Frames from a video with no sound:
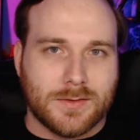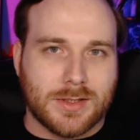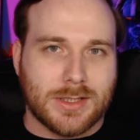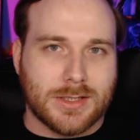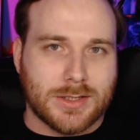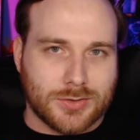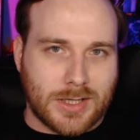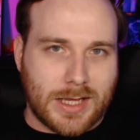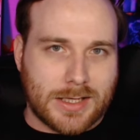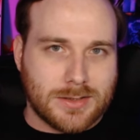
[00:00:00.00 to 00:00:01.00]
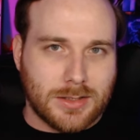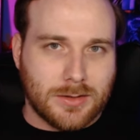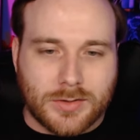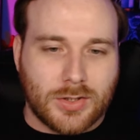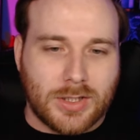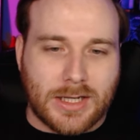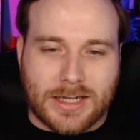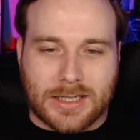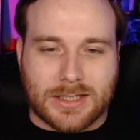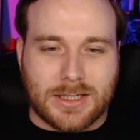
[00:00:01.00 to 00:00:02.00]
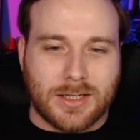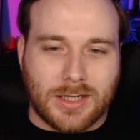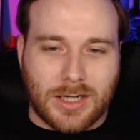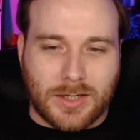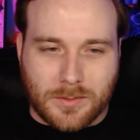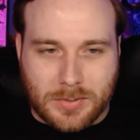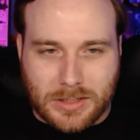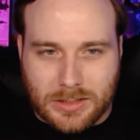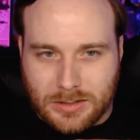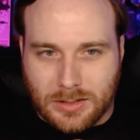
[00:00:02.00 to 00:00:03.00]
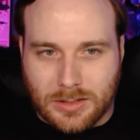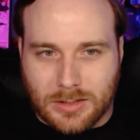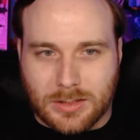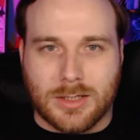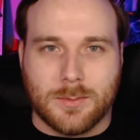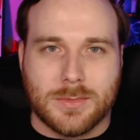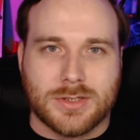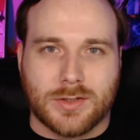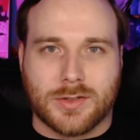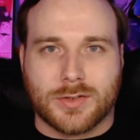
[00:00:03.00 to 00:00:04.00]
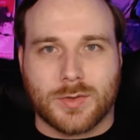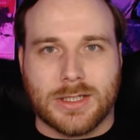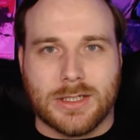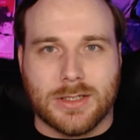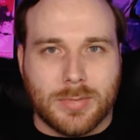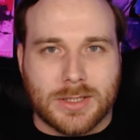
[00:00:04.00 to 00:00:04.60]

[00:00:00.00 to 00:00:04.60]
to the initial casting. Sorry, I kind of cut it off a bit in the image on screen,